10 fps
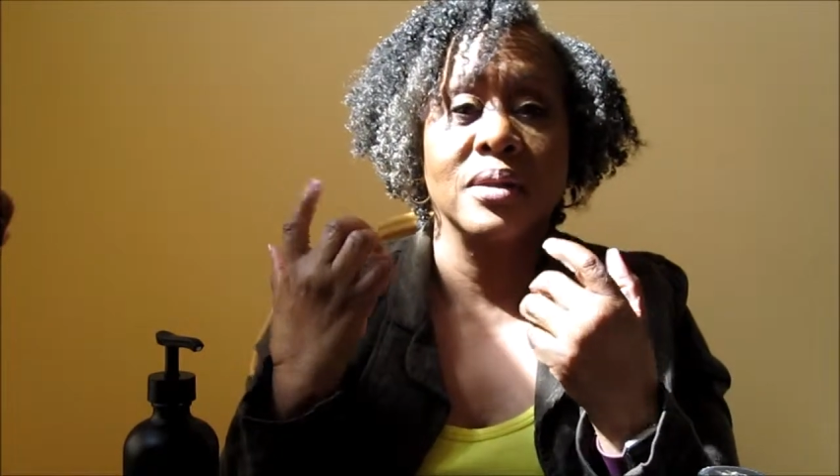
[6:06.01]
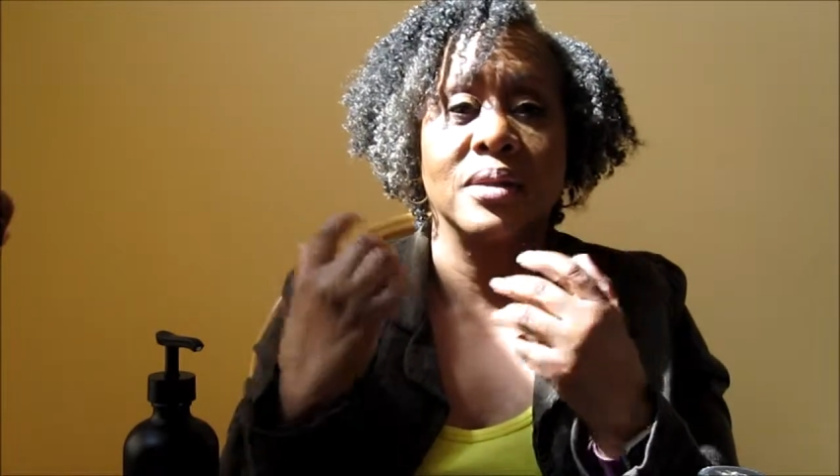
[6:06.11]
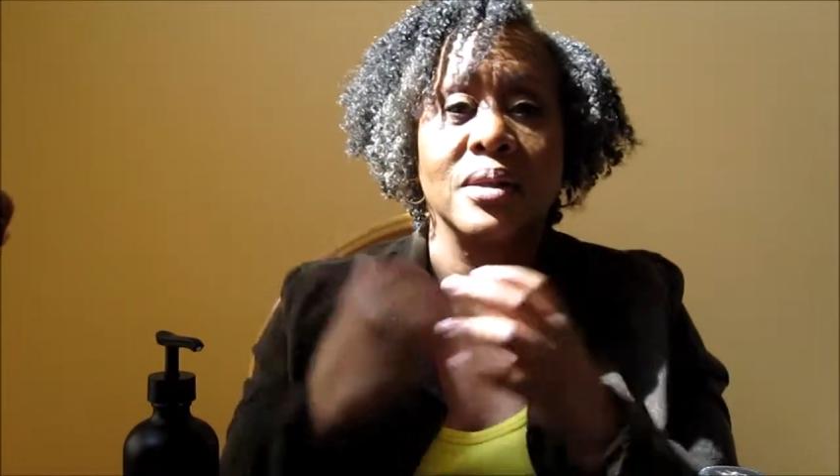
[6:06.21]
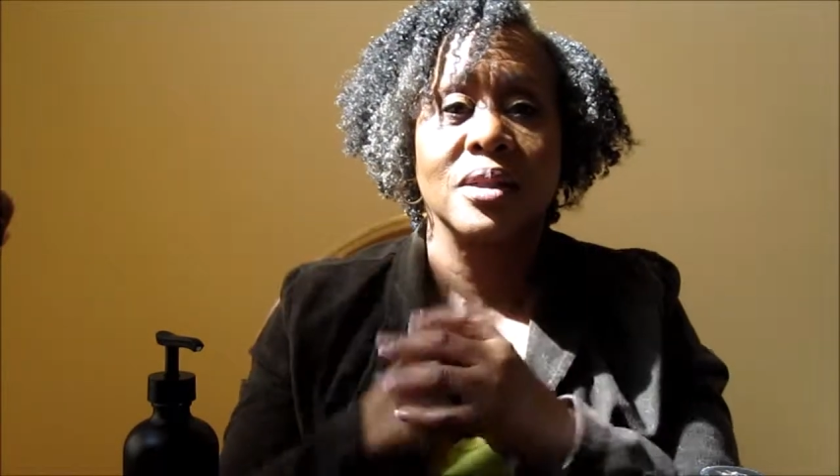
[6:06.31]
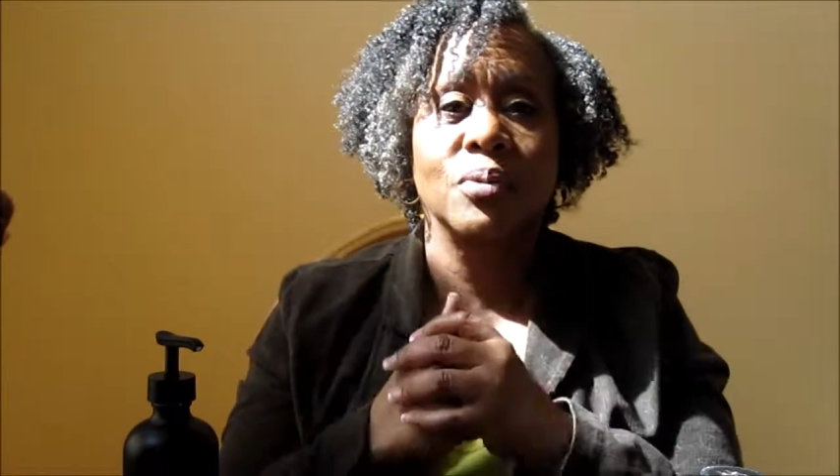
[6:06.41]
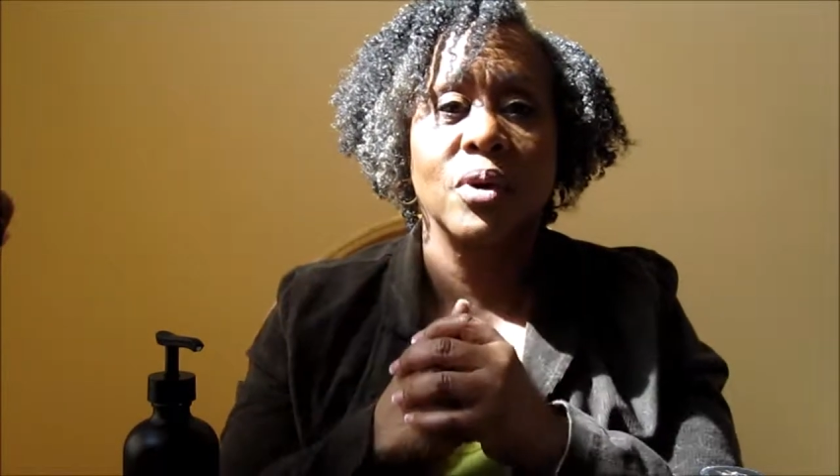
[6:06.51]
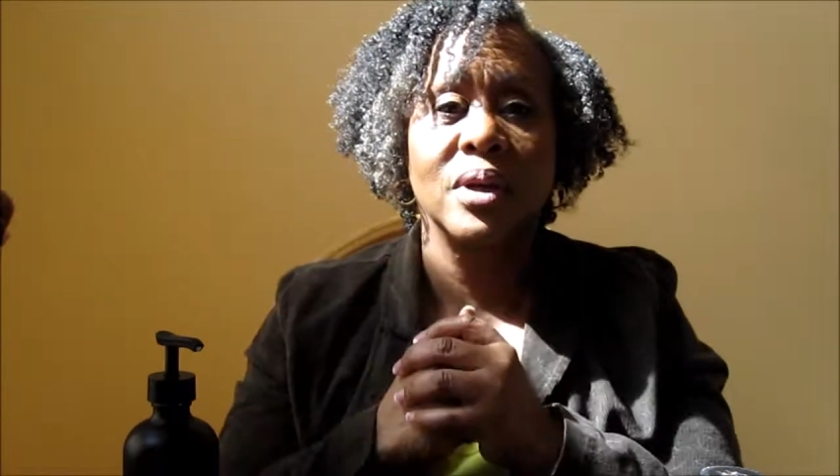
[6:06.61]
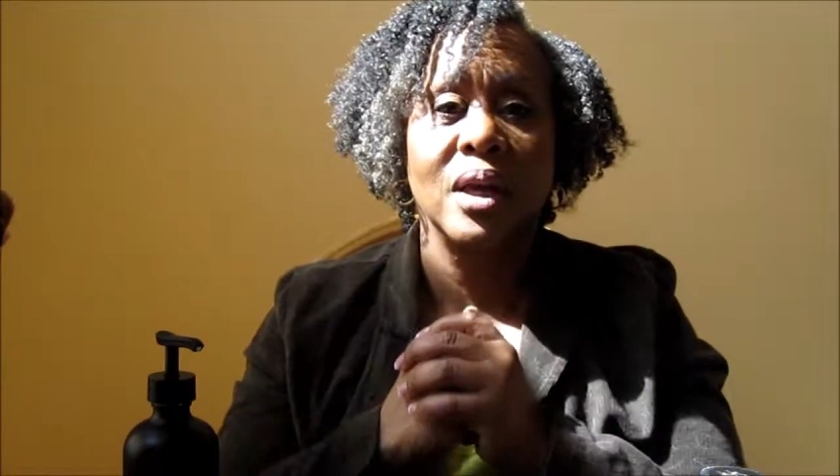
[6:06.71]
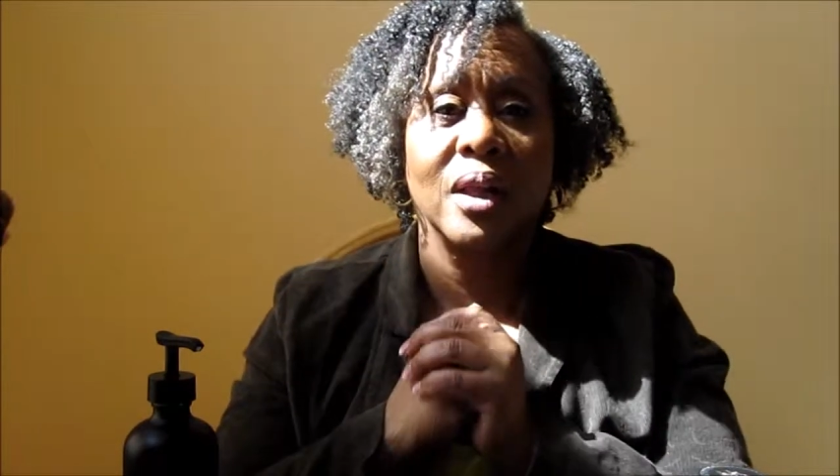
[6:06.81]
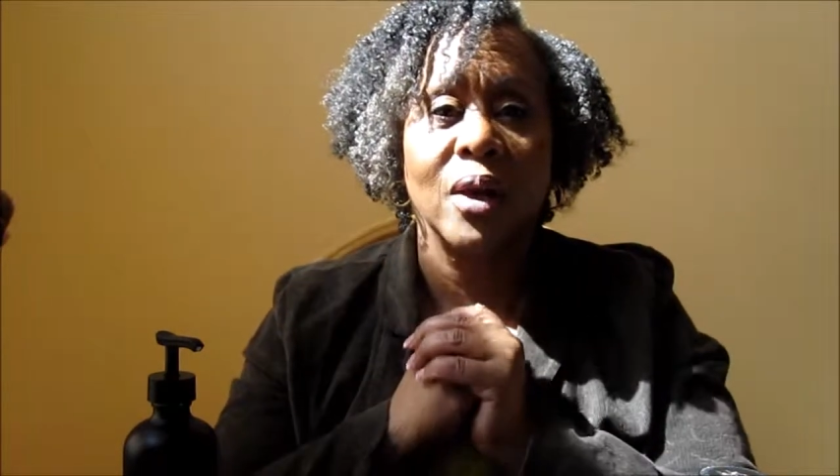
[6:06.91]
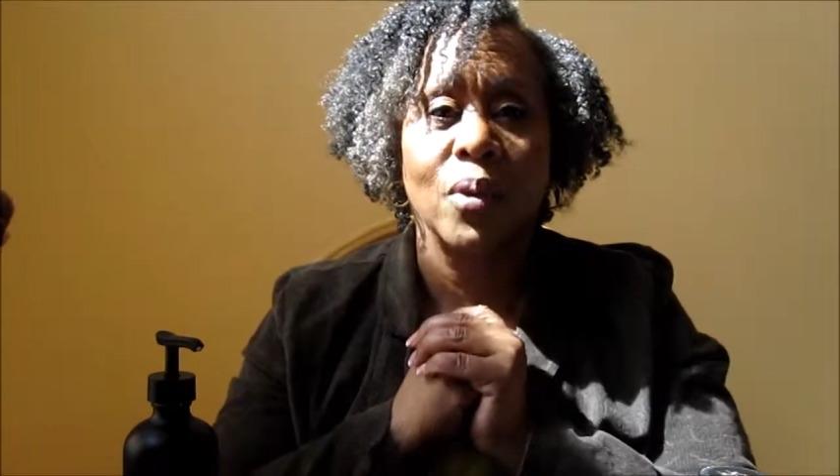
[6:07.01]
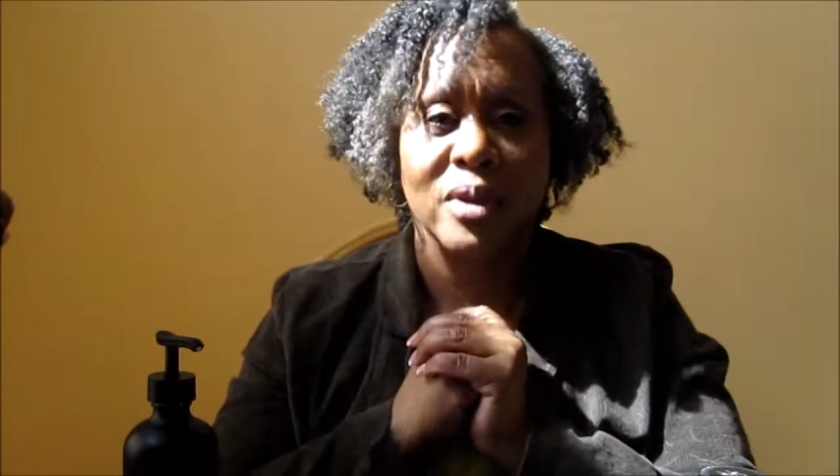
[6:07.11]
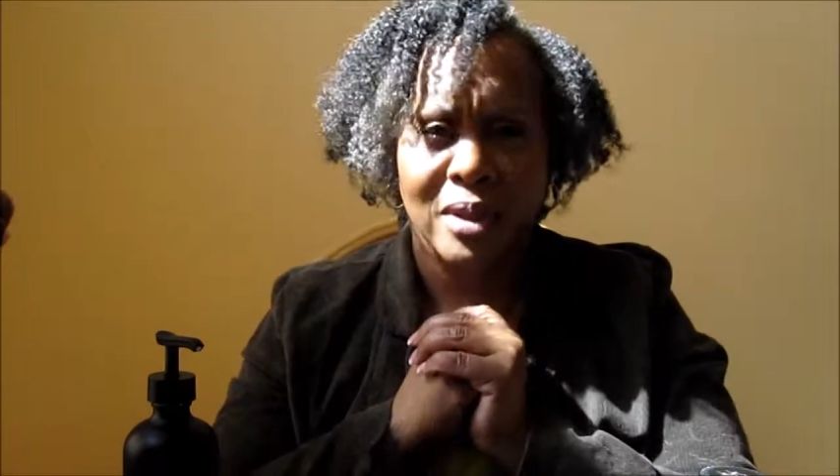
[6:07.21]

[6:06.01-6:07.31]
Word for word: since we're dealing with